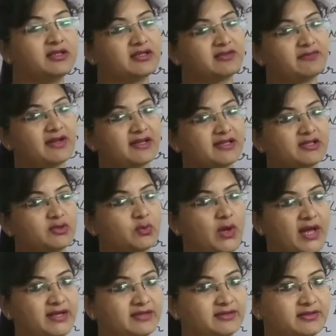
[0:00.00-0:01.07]
device to
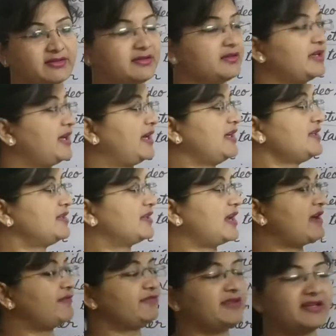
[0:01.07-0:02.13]
another and
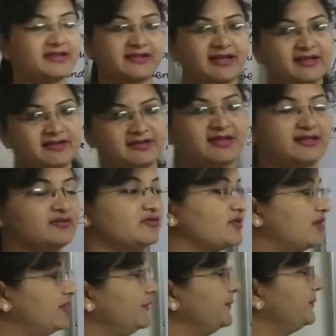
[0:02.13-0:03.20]
graphics,
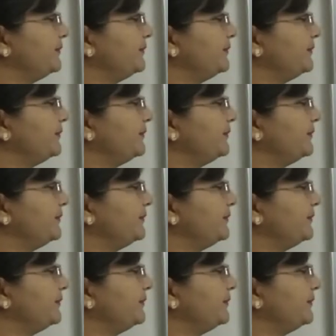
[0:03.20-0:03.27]
etc.